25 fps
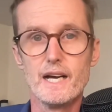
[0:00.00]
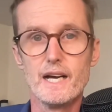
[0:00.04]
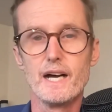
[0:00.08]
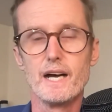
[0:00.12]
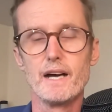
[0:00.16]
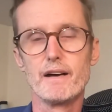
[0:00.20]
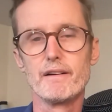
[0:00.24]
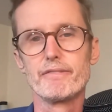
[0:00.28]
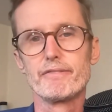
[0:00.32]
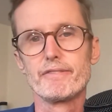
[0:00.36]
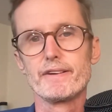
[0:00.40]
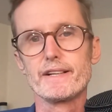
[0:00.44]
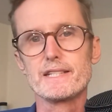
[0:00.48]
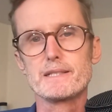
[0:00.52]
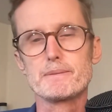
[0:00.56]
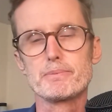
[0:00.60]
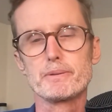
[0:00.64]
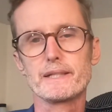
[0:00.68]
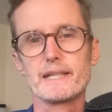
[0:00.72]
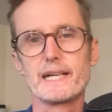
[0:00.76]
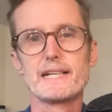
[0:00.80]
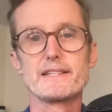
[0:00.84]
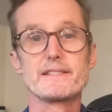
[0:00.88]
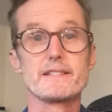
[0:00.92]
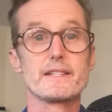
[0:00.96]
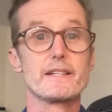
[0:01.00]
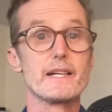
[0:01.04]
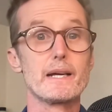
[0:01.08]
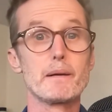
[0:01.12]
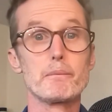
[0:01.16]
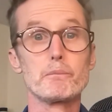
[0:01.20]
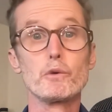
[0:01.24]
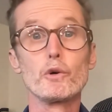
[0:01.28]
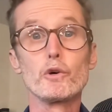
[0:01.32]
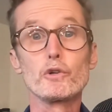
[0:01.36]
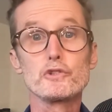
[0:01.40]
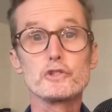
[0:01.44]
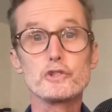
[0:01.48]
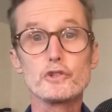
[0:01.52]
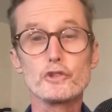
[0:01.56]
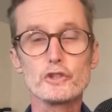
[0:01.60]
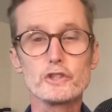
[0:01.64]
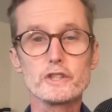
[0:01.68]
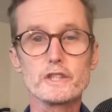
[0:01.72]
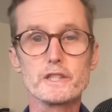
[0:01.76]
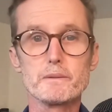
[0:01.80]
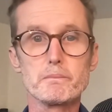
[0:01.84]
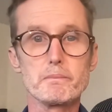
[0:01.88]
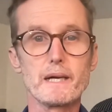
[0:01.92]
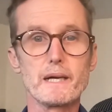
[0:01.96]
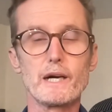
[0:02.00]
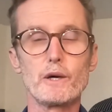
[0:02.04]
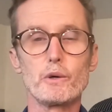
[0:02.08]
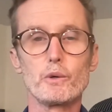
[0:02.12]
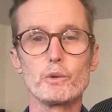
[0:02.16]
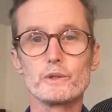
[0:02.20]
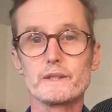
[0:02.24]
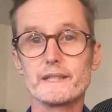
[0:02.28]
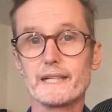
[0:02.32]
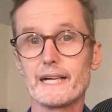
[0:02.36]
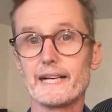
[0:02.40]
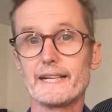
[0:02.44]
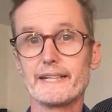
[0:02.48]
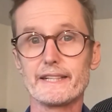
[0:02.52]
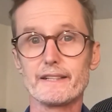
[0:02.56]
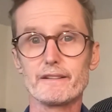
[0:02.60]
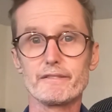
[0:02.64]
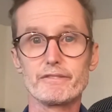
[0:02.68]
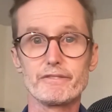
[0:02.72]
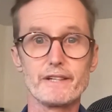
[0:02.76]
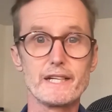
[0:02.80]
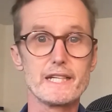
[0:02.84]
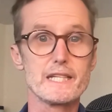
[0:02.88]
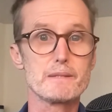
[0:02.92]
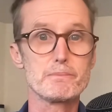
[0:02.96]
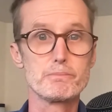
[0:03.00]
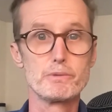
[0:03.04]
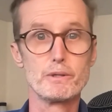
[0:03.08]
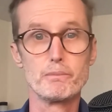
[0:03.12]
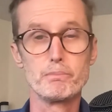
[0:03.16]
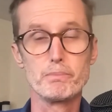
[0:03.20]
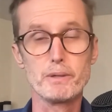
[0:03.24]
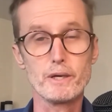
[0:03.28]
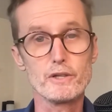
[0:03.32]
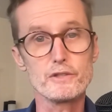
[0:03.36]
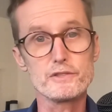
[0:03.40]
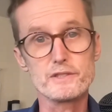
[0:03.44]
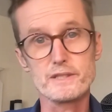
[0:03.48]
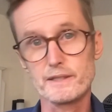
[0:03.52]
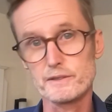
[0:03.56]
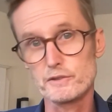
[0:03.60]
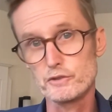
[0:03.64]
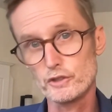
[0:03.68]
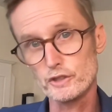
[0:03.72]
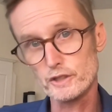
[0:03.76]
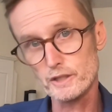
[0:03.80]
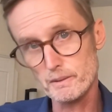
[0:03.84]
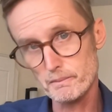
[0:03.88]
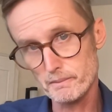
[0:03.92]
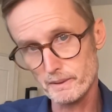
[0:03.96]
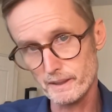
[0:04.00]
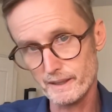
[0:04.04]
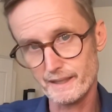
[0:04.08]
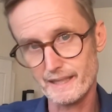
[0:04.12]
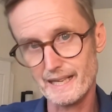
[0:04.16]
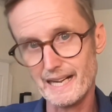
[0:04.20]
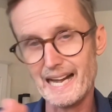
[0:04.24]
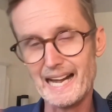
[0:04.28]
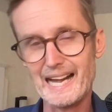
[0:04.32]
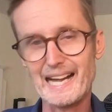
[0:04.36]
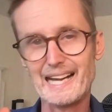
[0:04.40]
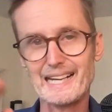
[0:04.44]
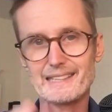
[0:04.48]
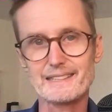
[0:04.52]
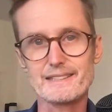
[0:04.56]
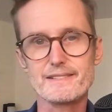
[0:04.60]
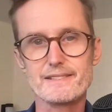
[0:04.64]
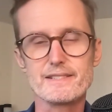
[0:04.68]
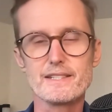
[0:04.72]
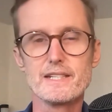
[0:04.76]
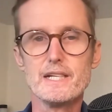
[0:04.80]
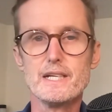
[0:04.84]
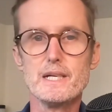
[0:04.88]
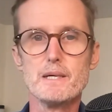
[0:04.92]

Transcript: Facebook ads, and I'm not talking about organic Facebook posts, I'm talking about ads,